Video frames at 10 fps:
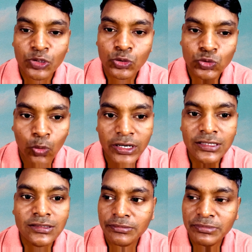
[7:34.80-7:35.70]

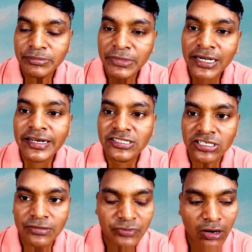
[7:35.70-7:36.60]
Sony mid-range
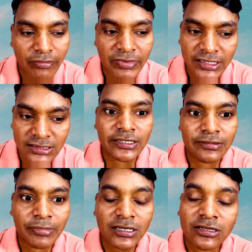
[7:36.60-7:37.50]

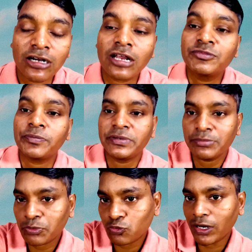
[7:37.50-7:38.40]
earbuds, but not of the
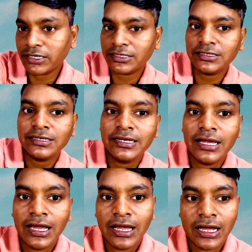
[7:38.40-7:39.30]
premium quality
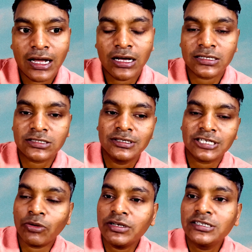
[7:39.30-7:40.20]

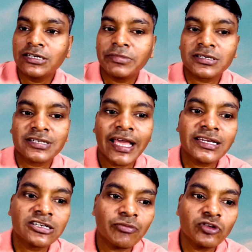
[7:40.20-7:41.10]
sounding earbuds like
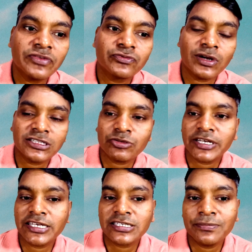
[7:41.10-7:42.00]
WF1000
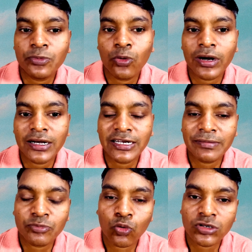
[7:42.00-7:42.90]
XM4 and
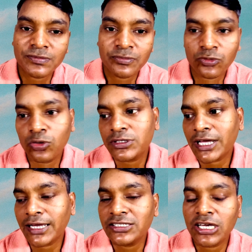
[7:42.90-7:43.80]
AirPods Pro
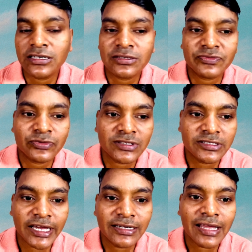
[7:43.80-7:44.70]
2nd Gen, 1st
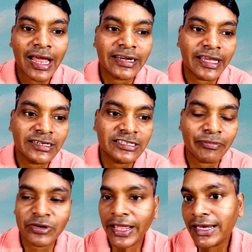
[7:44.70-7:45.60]
Gen and
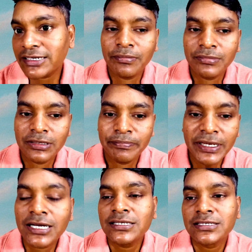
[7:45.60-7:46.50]
Jabra Elite,
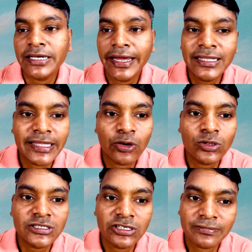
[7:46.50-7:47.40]
because in
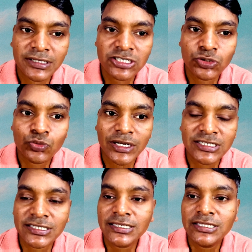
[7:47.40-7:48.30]
those earbuds you can
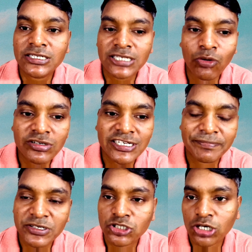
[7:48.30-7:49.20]
see the sound
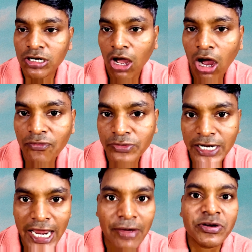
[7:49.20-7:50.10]
separation of
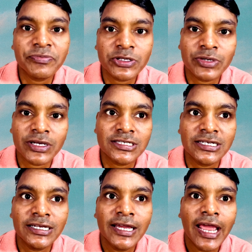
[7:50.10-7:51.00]
every
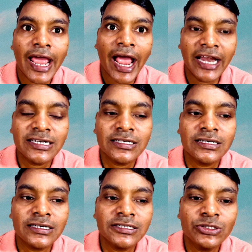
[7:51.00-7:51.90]
frequency, and
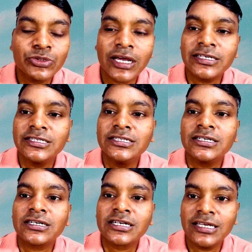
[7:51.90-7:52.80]
you can
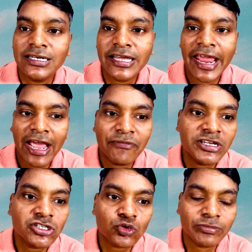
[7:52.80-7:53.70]
hear clearly every
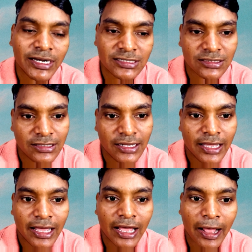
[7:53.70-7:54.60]
instrument
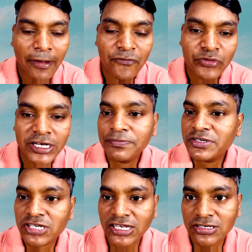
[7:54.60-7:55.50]
very
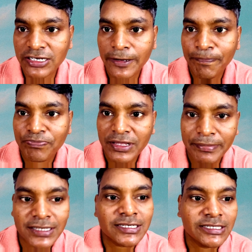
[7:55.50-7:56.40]
precisely,
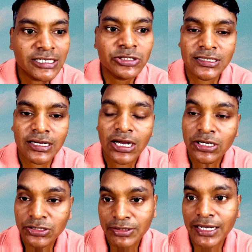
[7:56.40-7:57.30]
but here
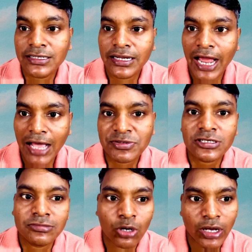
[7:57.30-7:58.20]
you can have
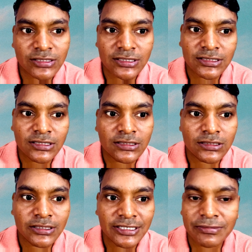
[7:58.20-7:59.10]
some noise in
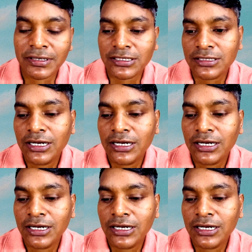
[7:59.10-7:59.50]
the earbud.